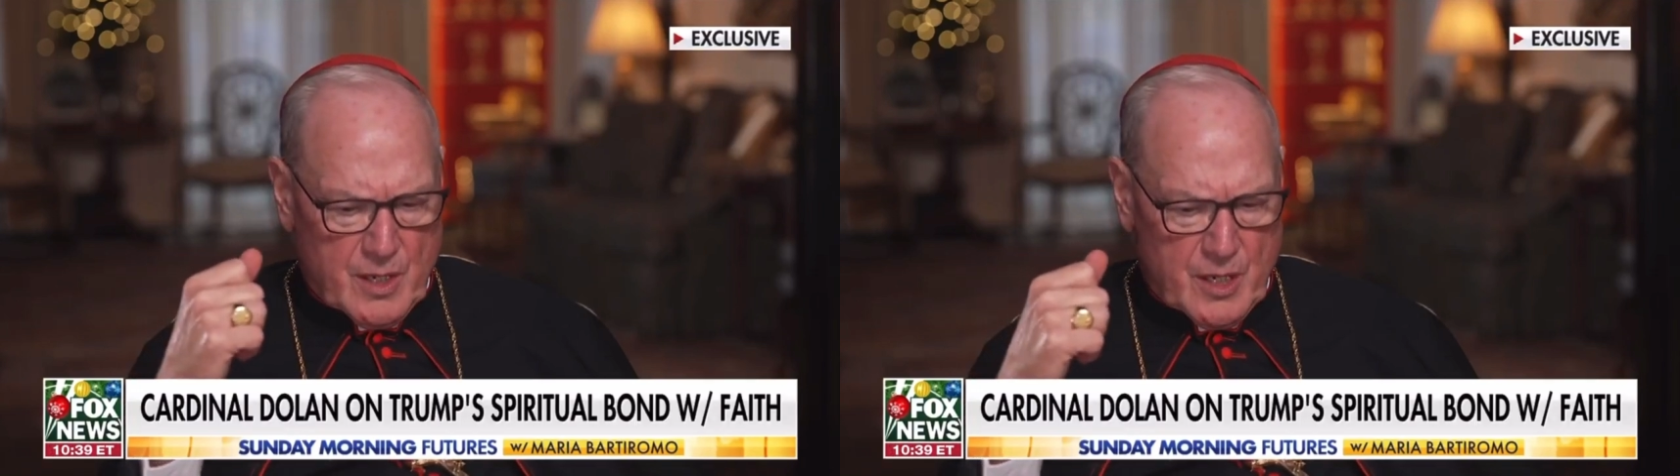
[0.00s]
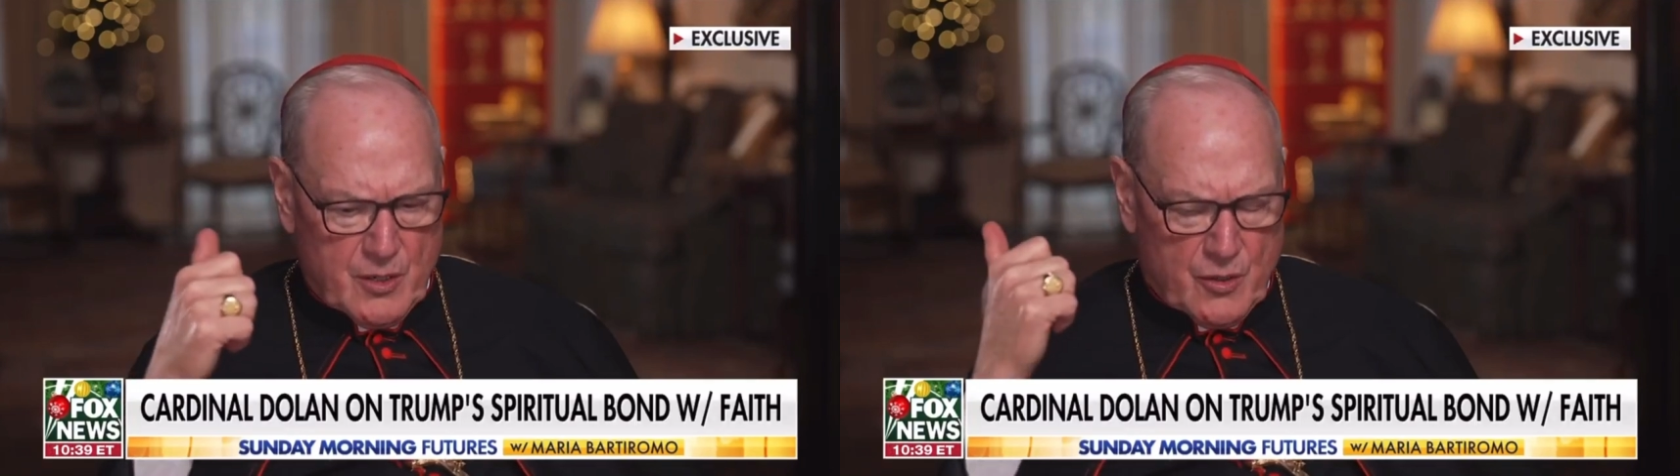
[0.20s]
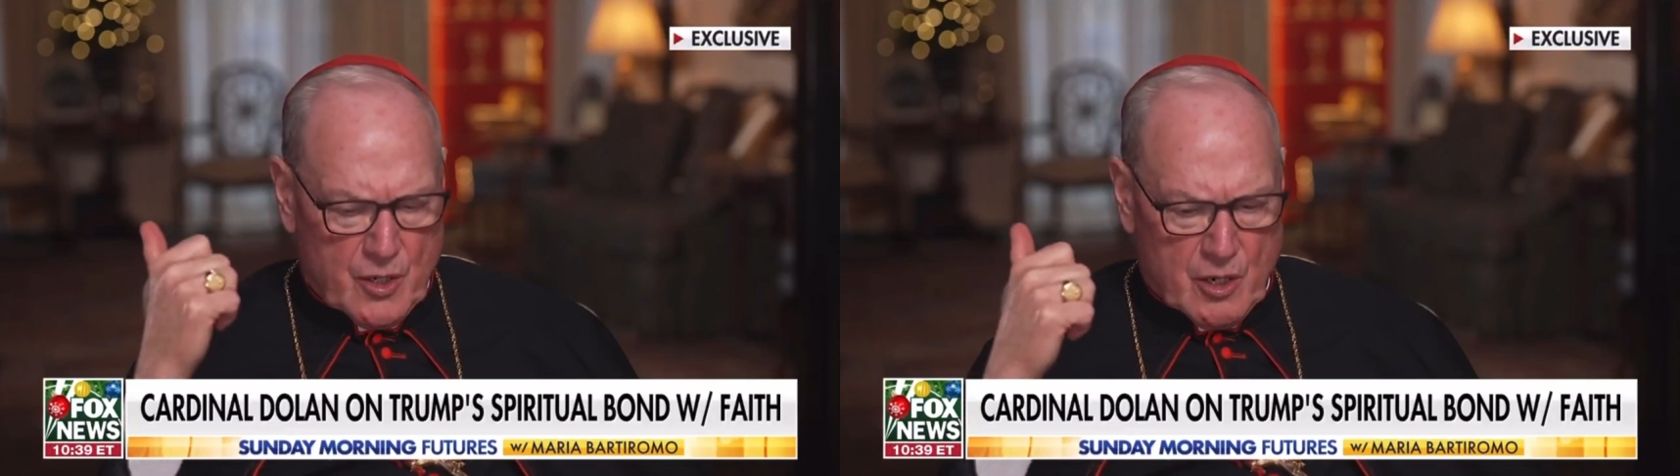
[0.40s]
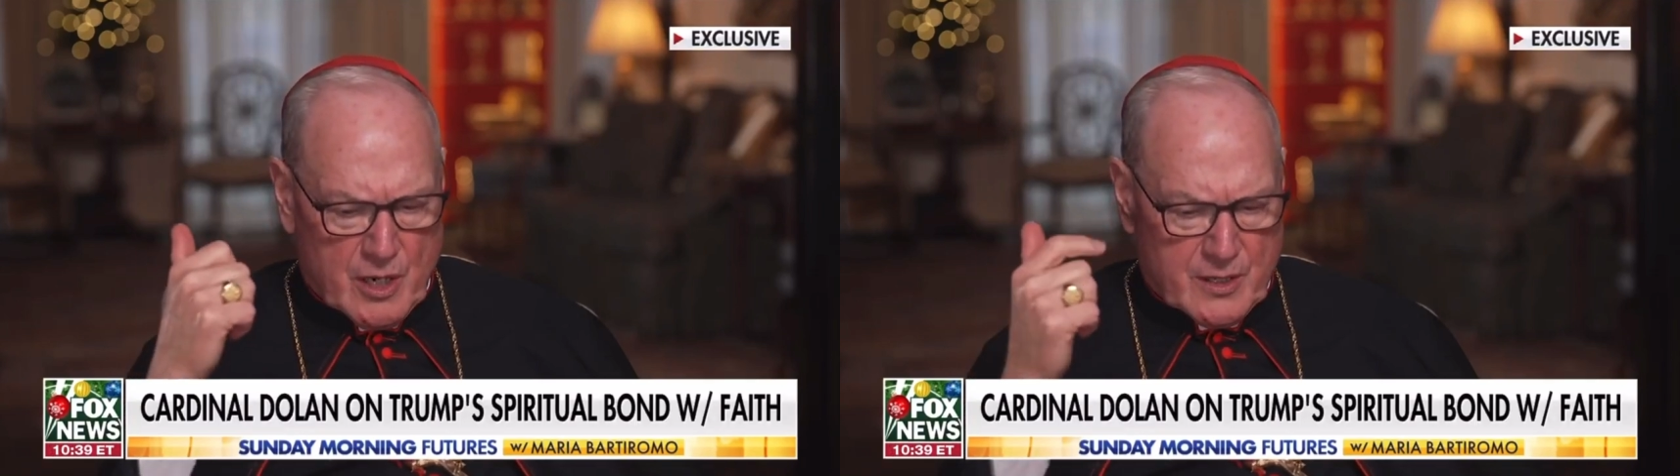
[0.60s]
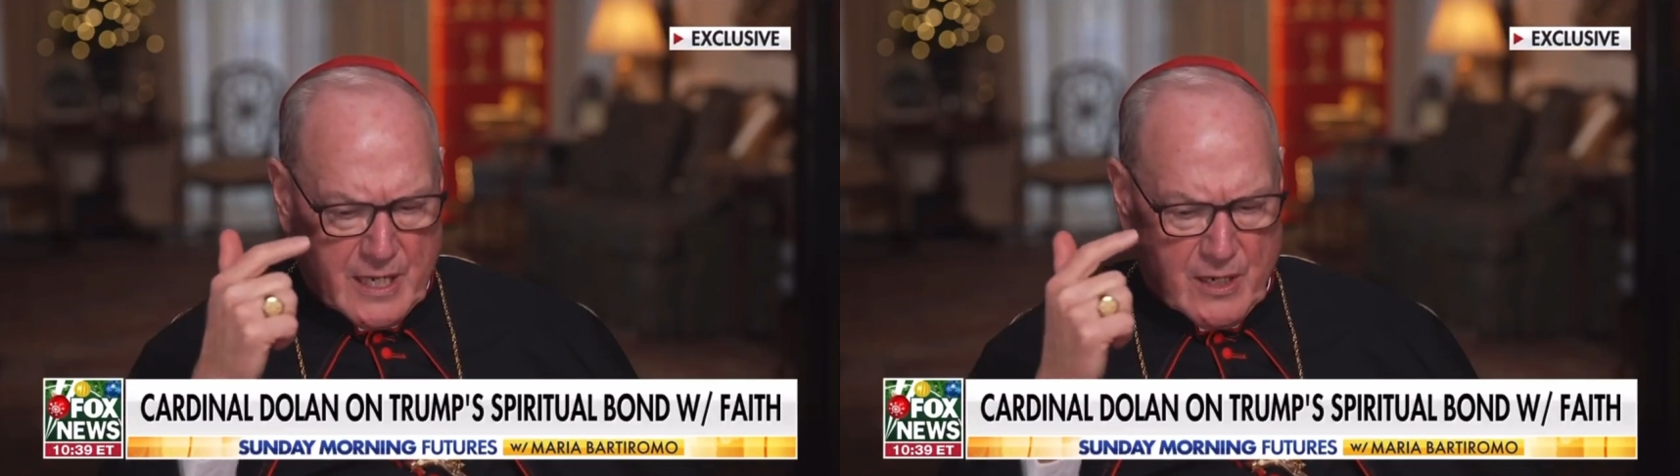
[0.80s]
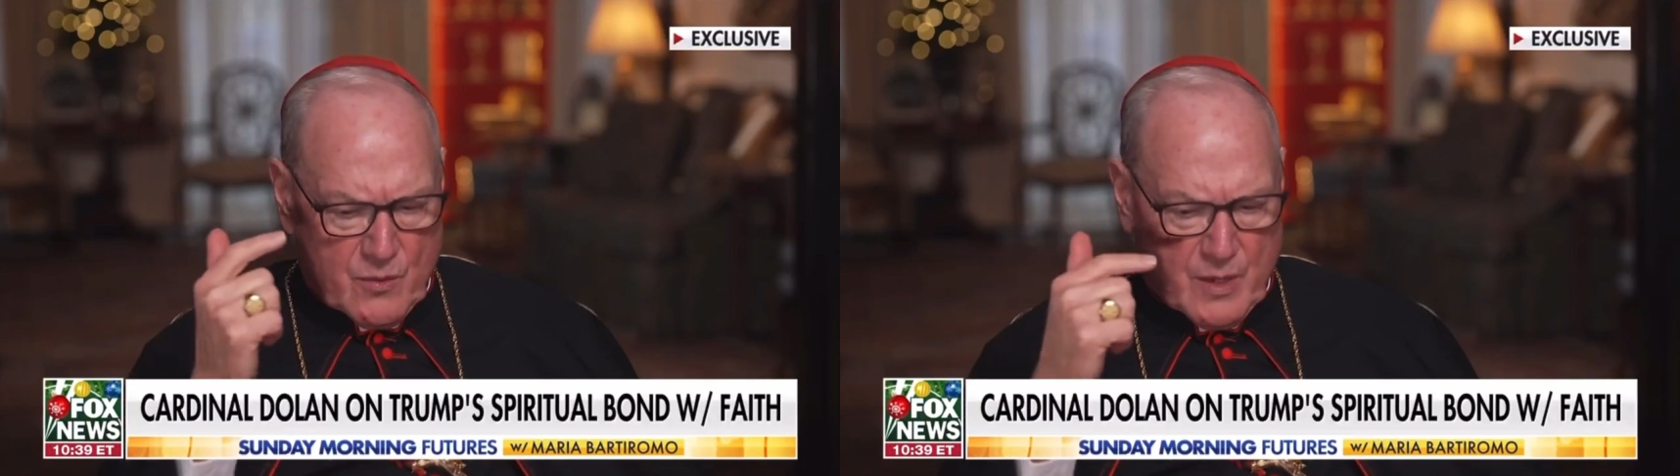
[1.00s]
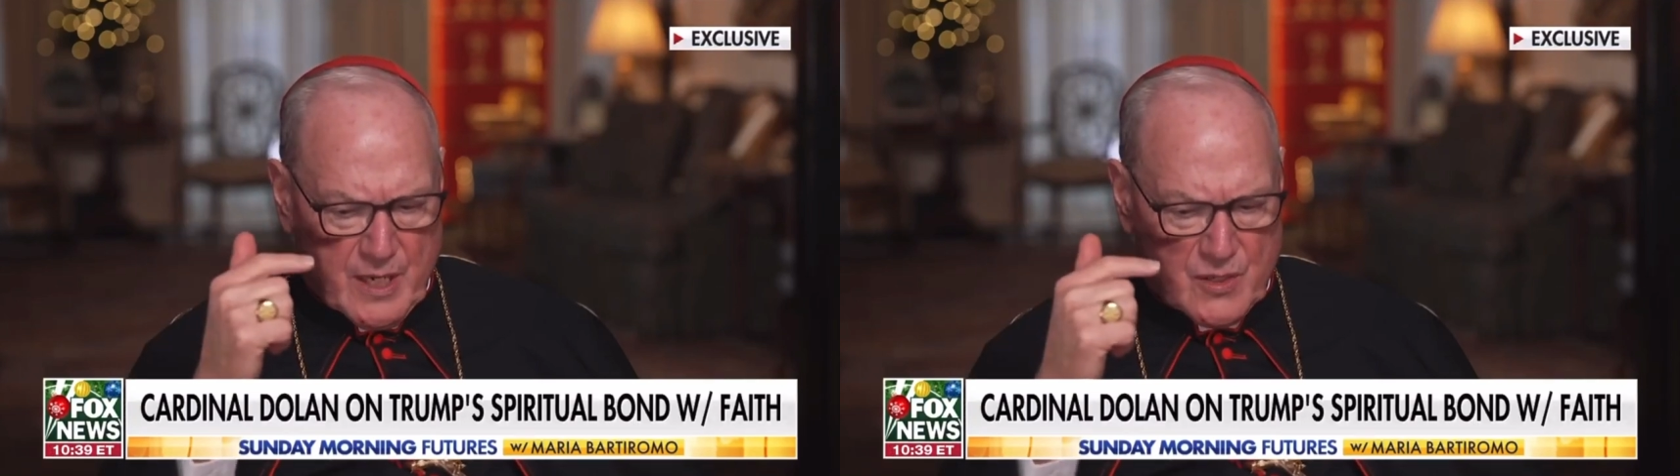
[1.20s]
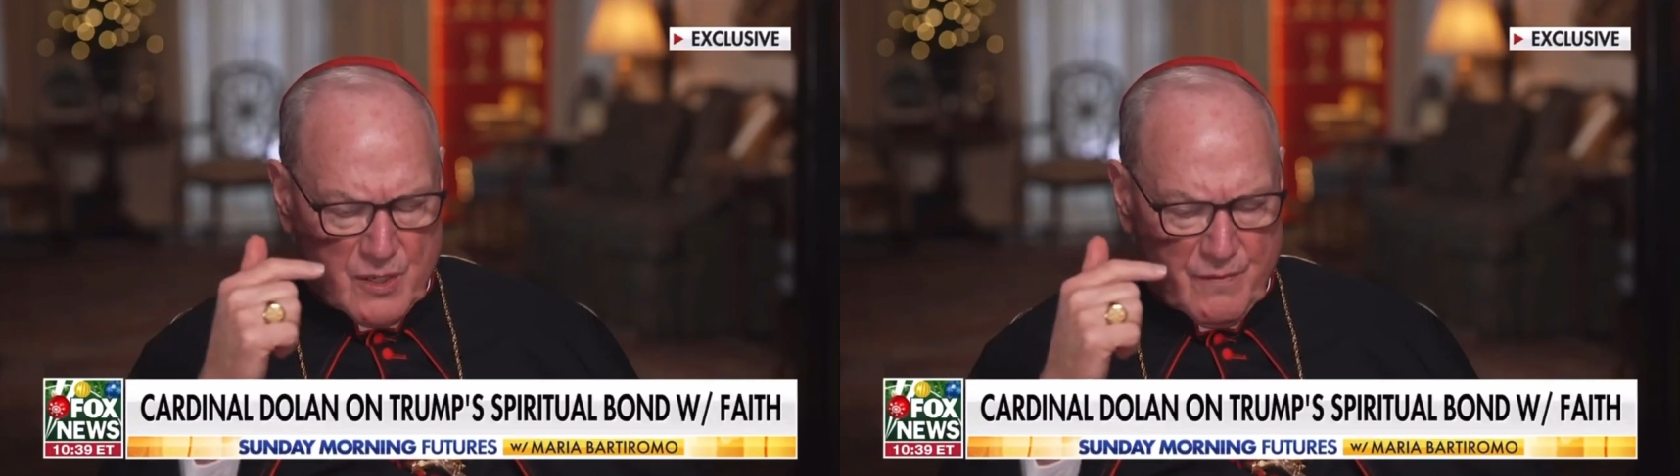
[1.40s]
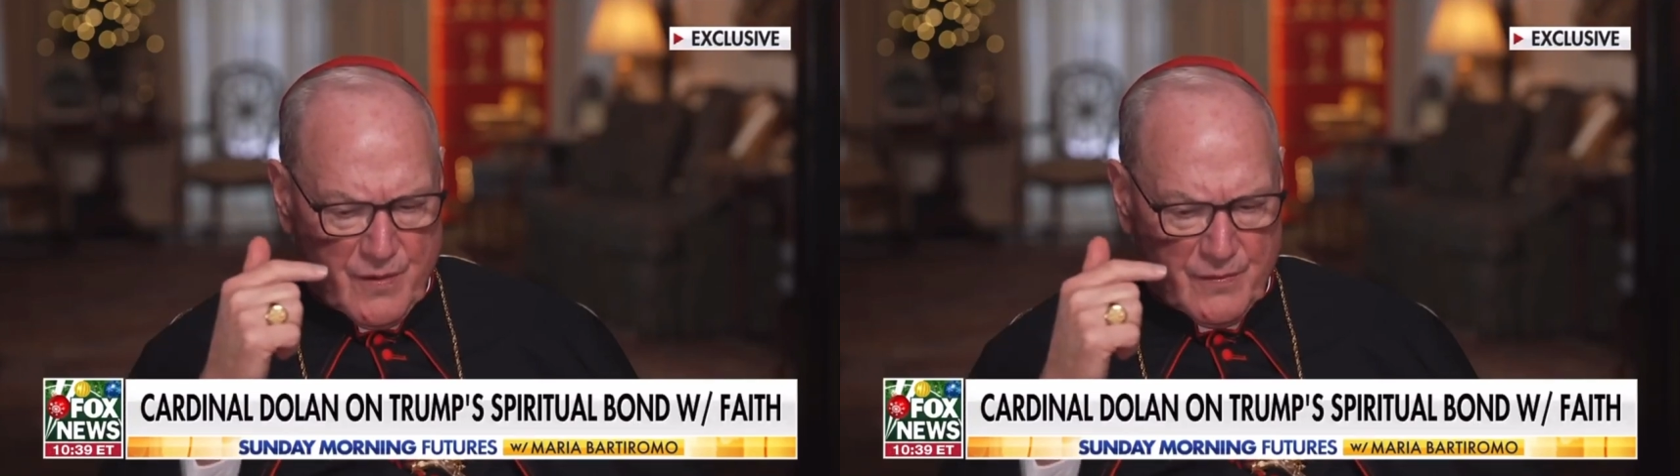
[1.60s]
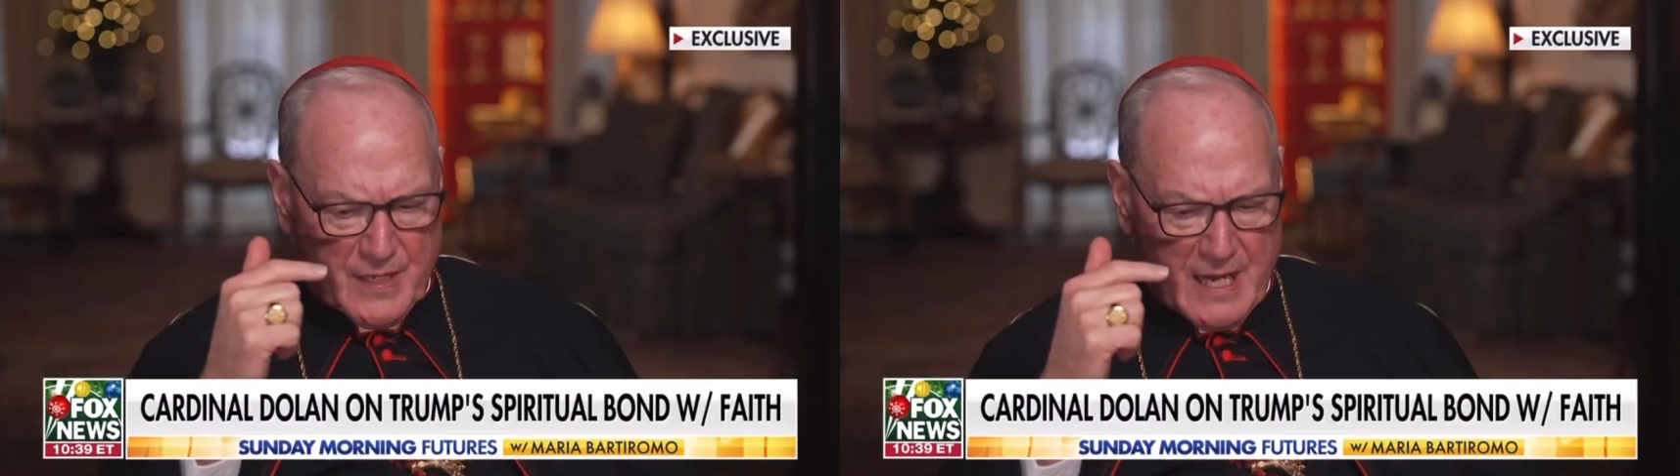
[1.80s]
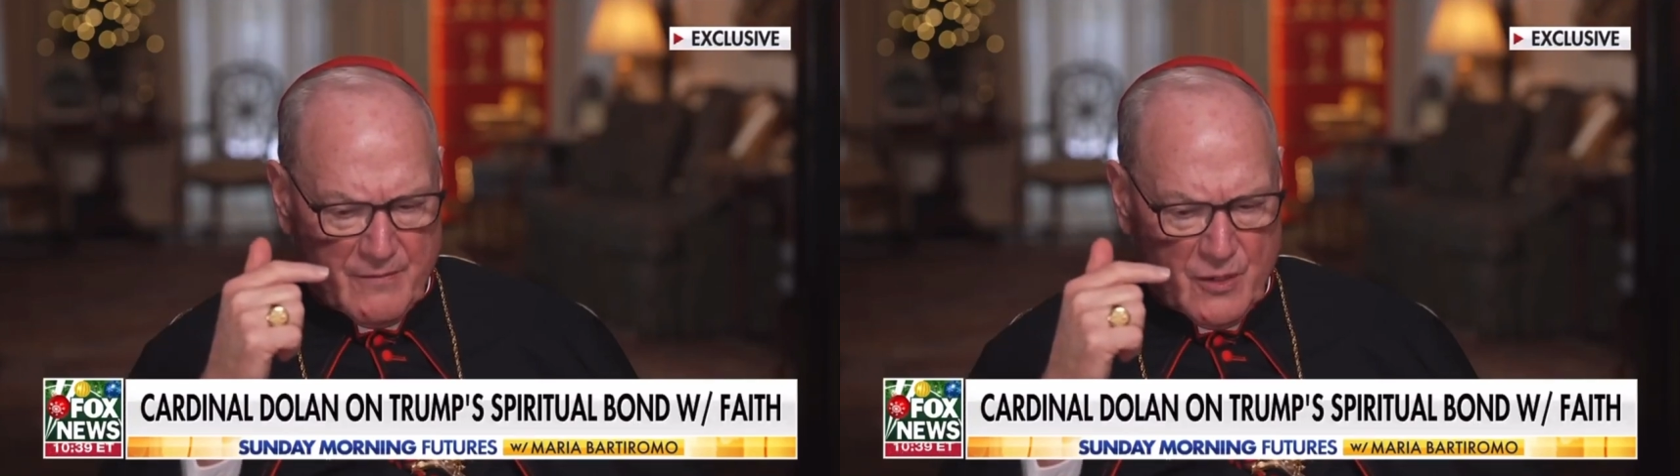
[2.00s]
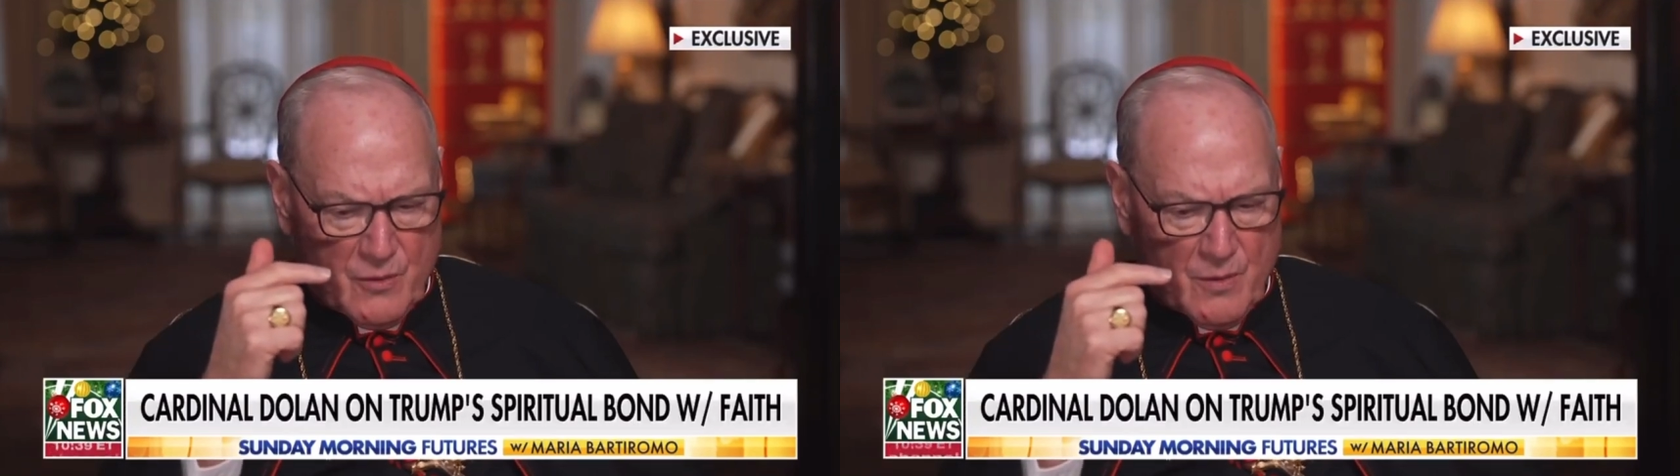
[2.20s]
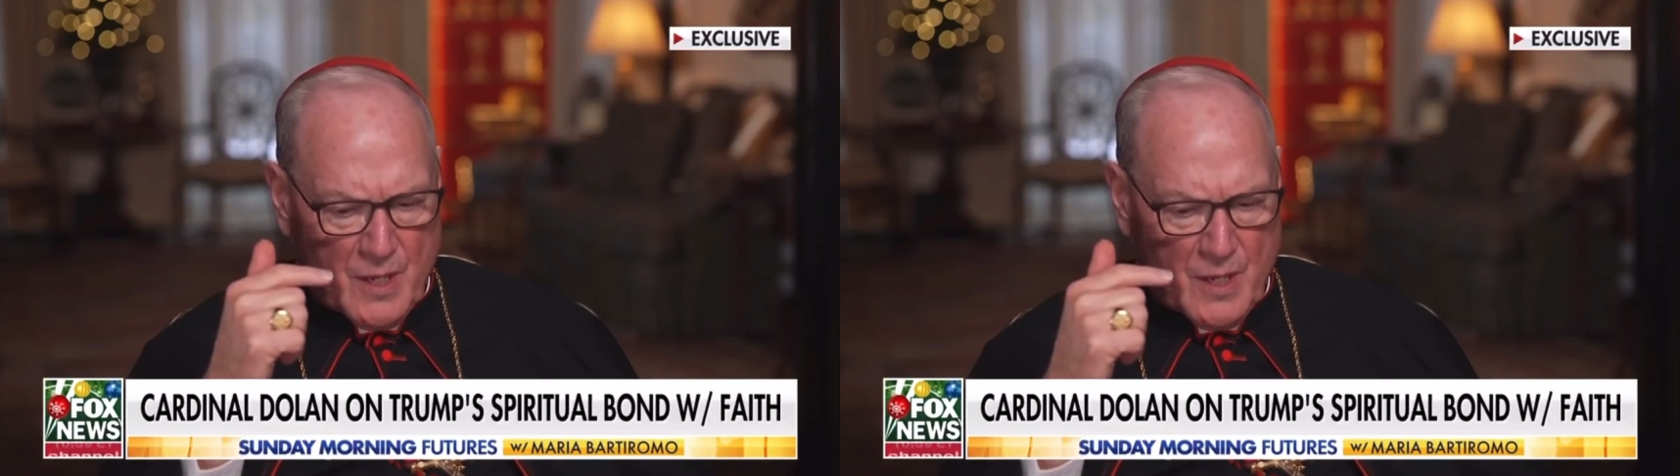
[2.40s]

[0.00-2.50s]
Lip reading: in New York, down a ways on Fifth Avenue.